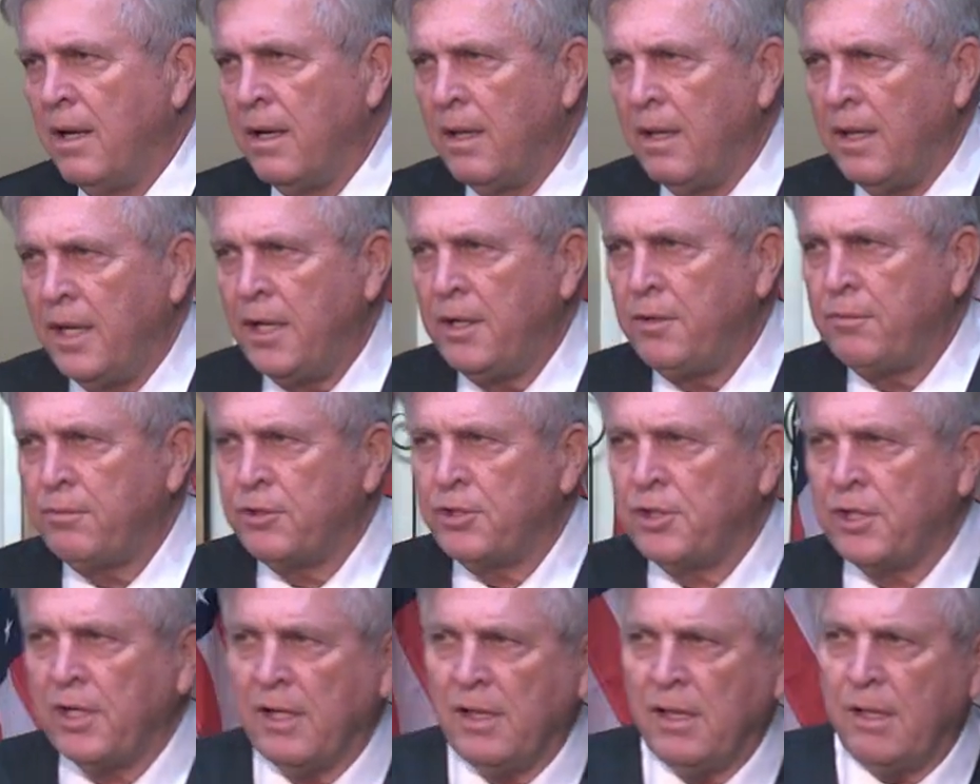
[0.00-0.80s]

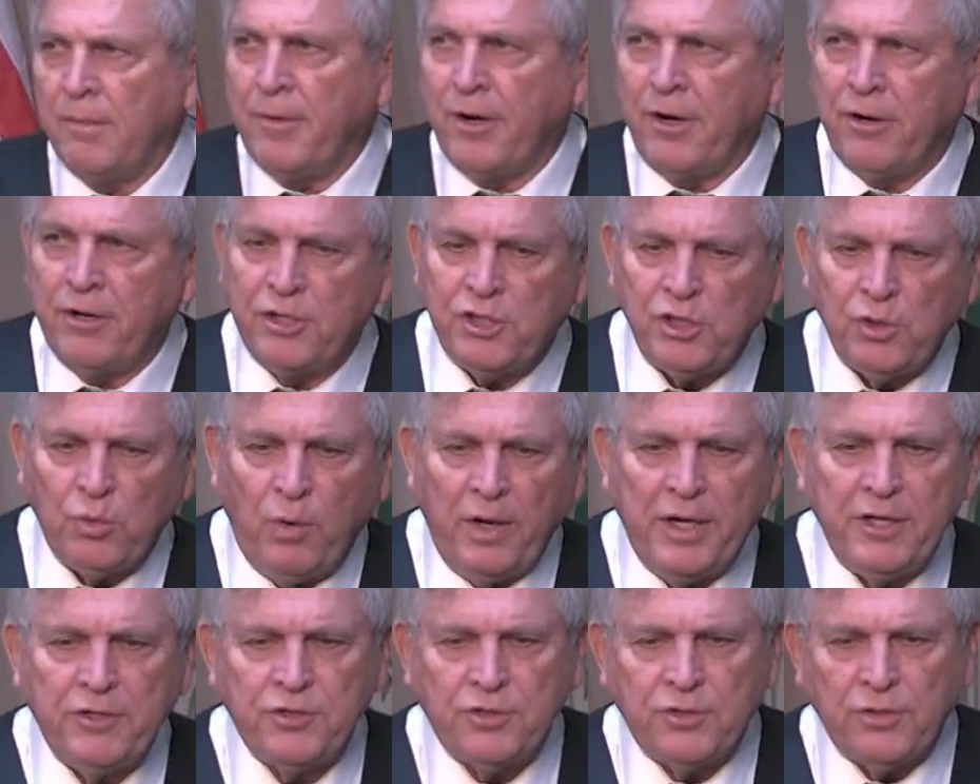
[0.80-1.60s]
Interestingly, Mary
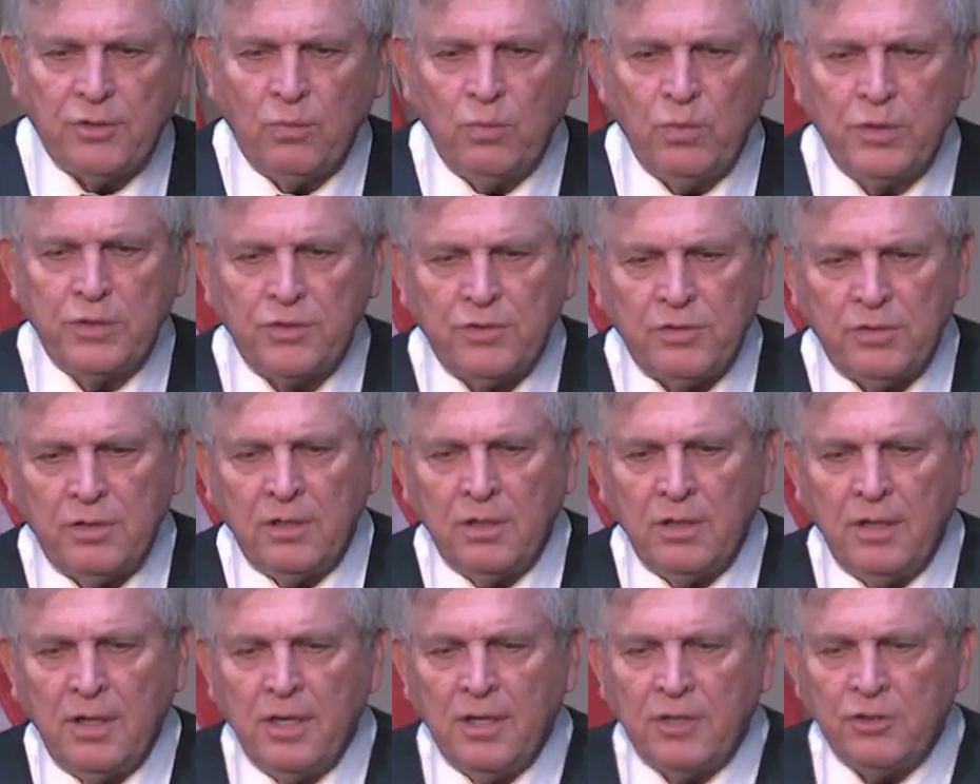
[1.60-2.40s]
Schweitzer was,
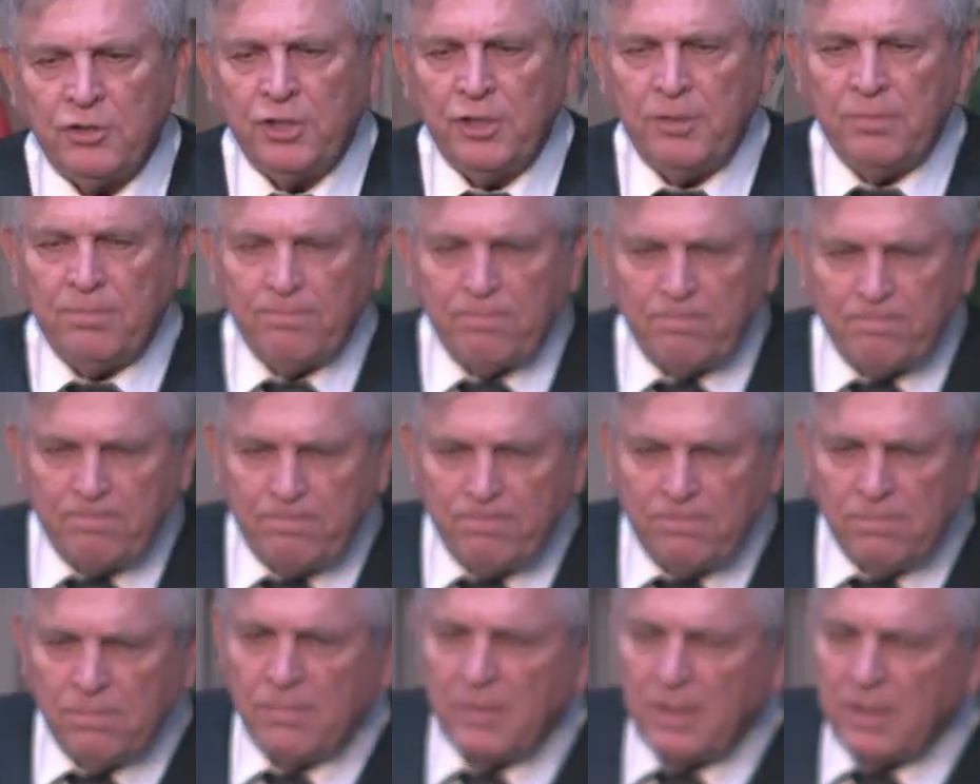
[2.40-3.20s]
she
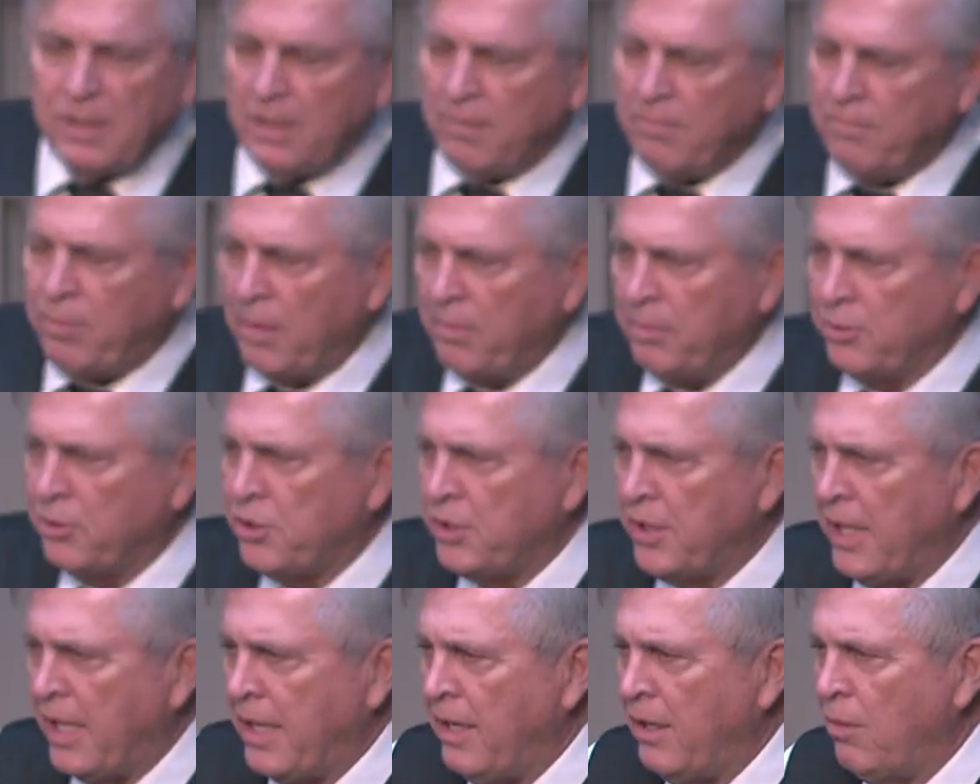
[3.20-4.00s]
published
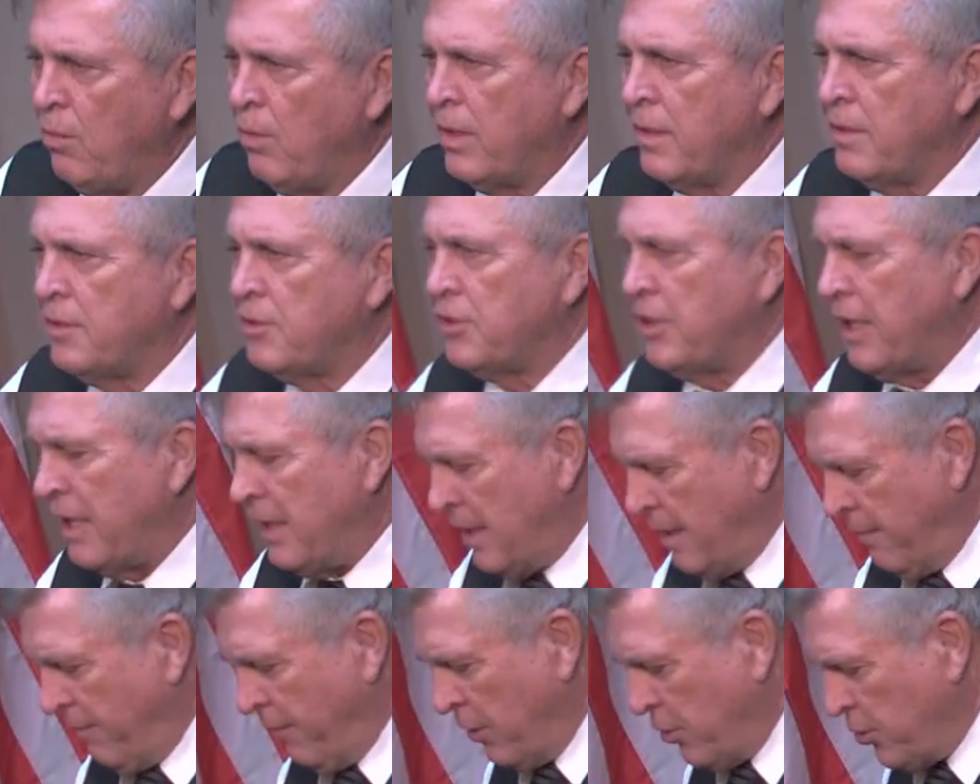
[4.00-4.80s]
that in one of the
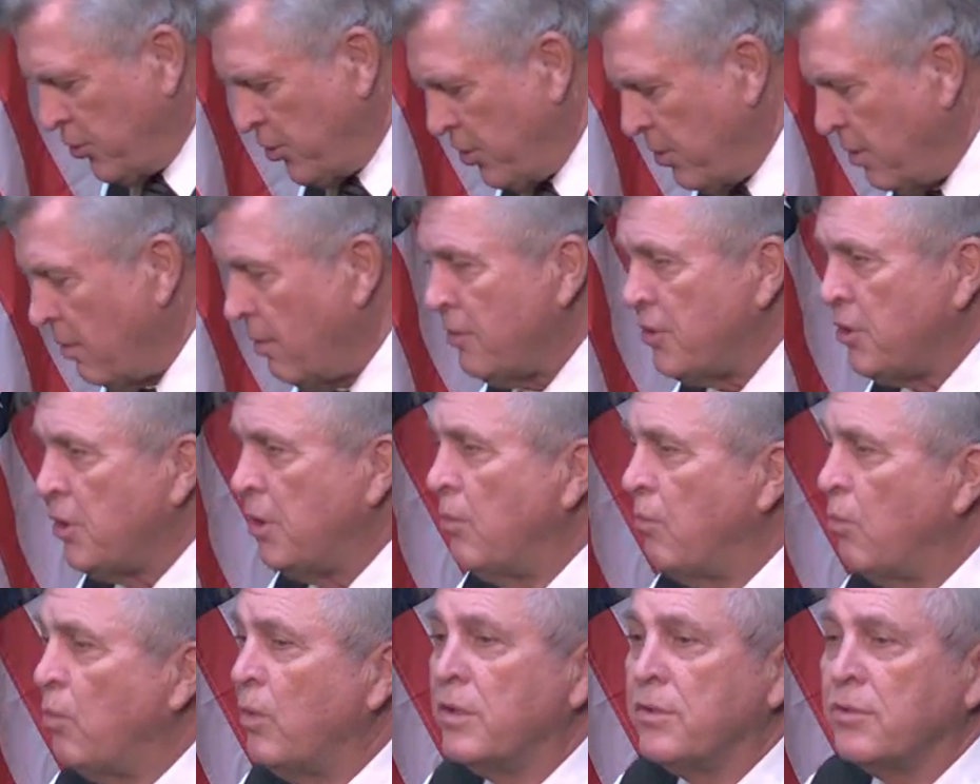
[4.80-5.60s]
scientific journals and
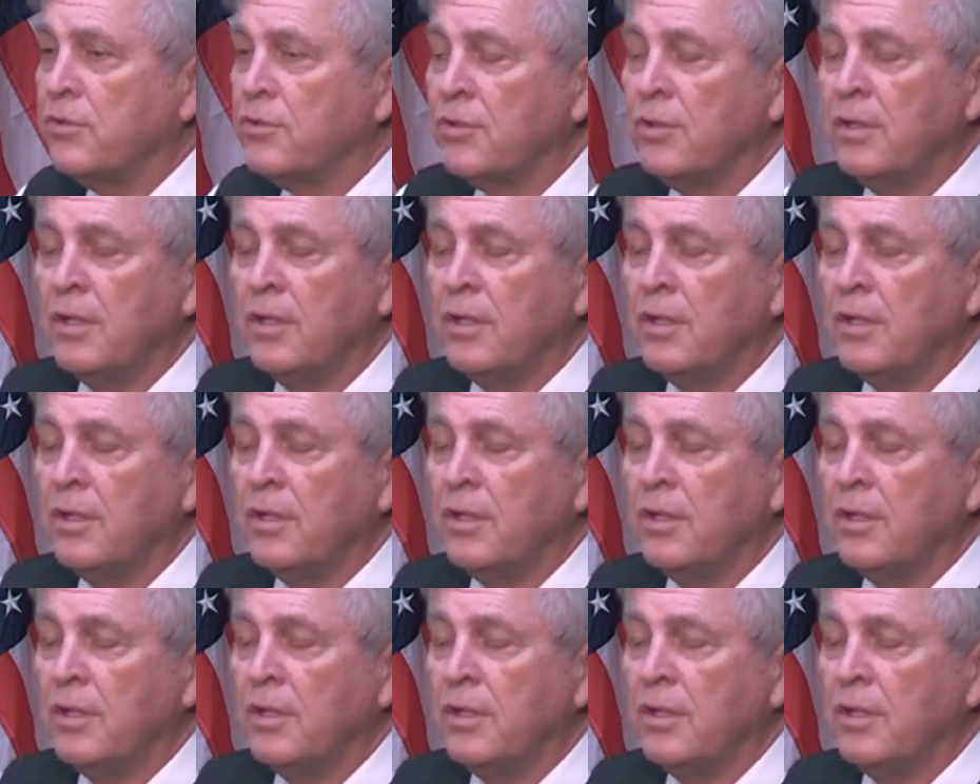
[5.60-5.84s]
was